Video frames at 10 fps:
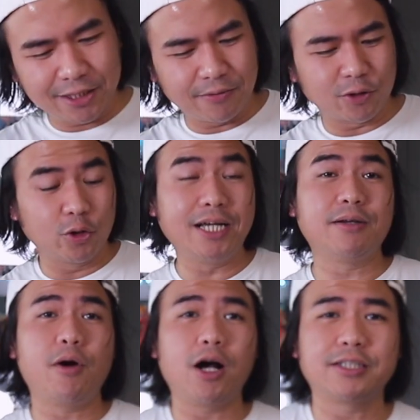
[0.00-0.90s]
So today's
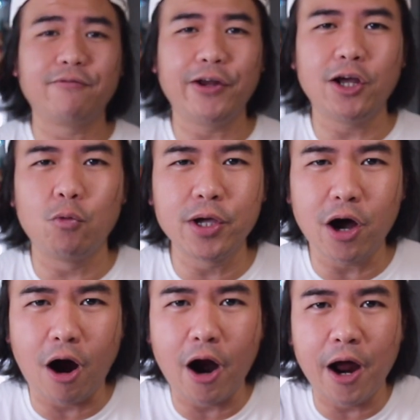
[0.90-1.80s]
unboxing video, we
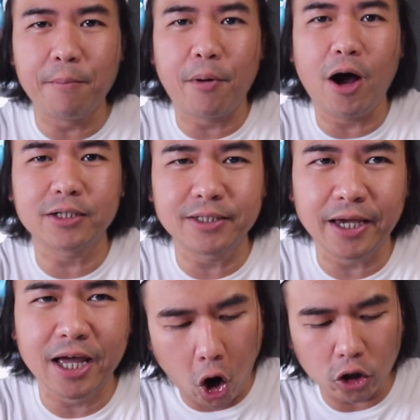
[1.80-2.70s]
are
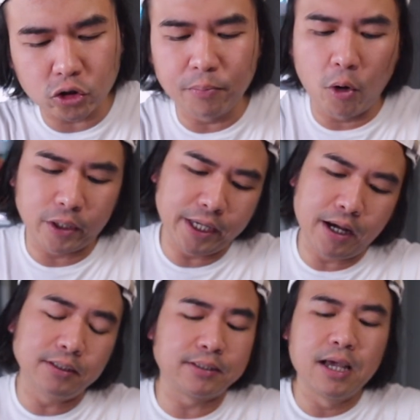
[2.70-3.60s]
unboxing
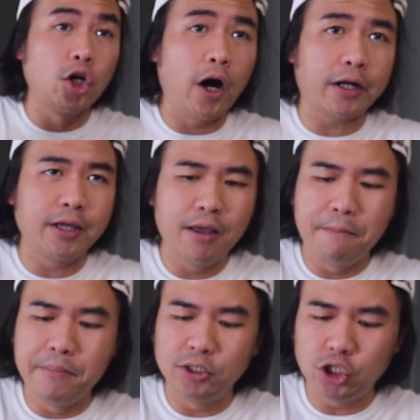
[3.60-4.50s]
Kotobukiya's Dark
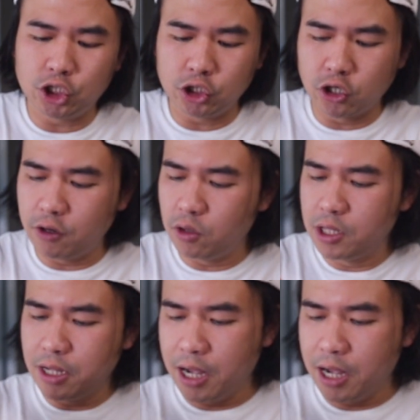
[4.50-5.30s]
Magician Girl.